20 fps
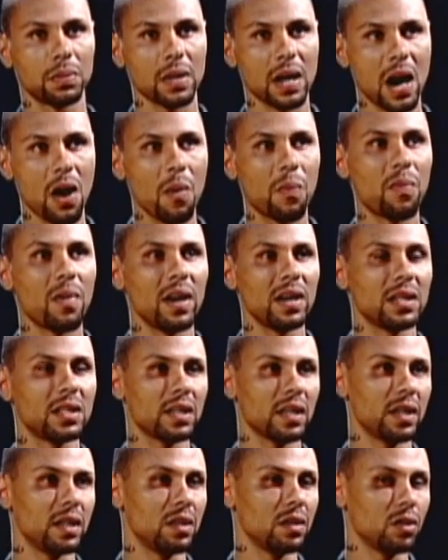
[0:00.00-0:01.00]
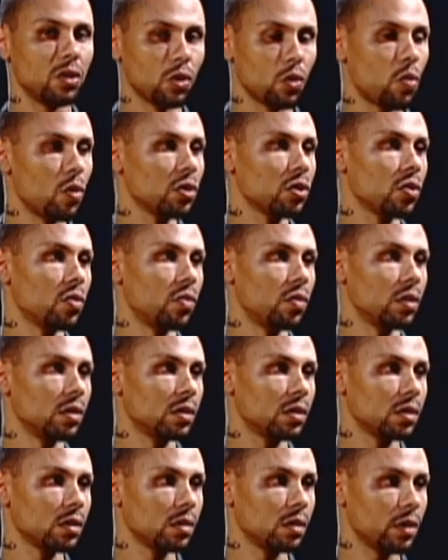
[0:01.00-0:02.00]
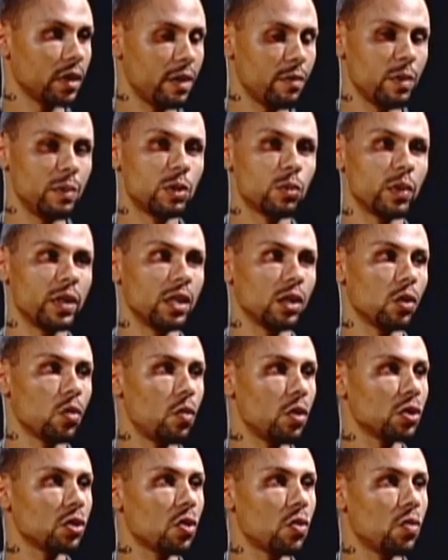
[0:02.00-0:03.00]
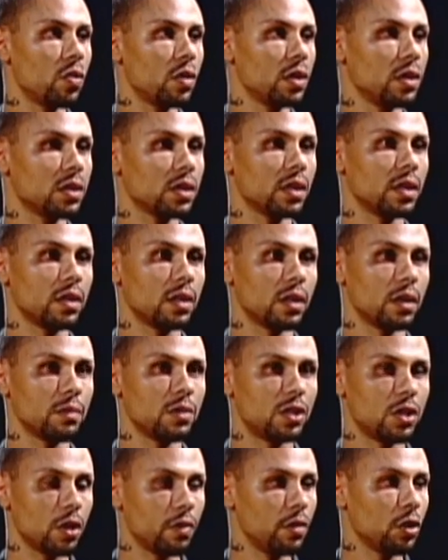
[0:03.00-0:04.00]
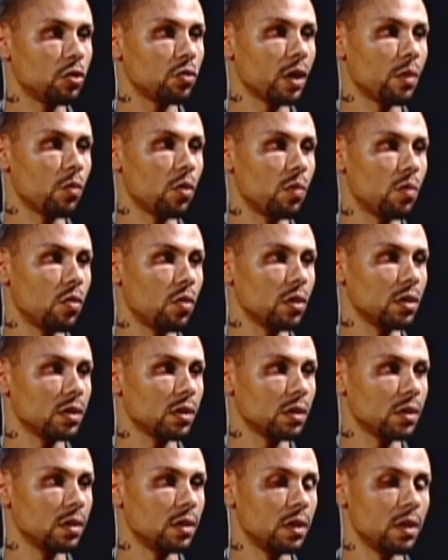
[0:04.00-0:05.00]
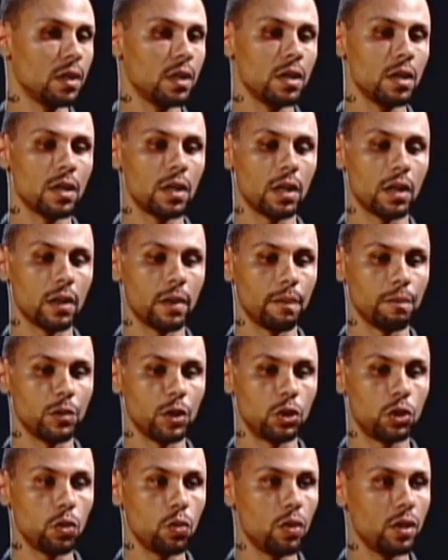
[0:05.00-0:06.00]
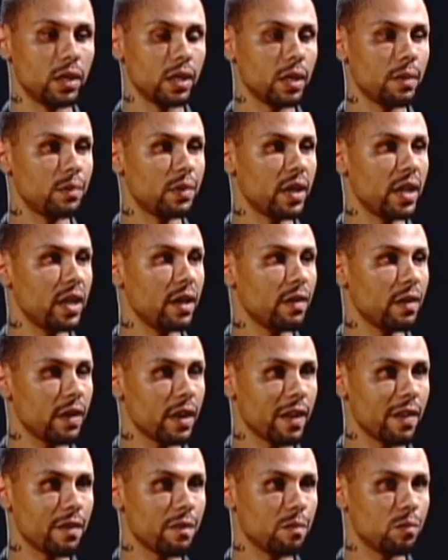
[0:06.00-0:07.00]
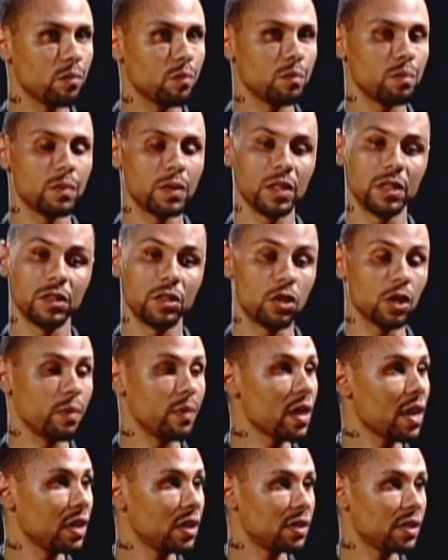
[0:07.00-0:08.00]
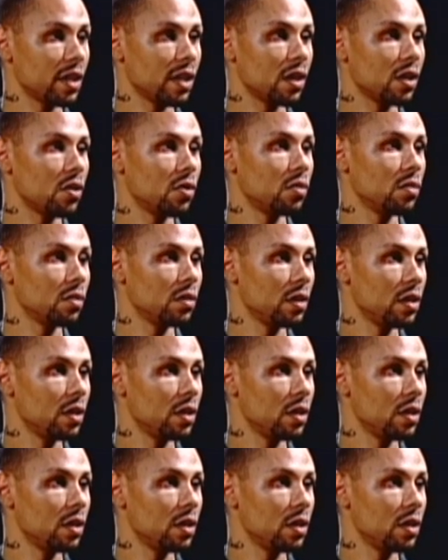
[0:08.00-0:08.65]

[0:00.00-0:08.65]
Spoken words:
I'll probably say Lawrence Owens. It was between Lawrence Owens and Sylvia Tremore Morrison. The two of them, they have took me out of town,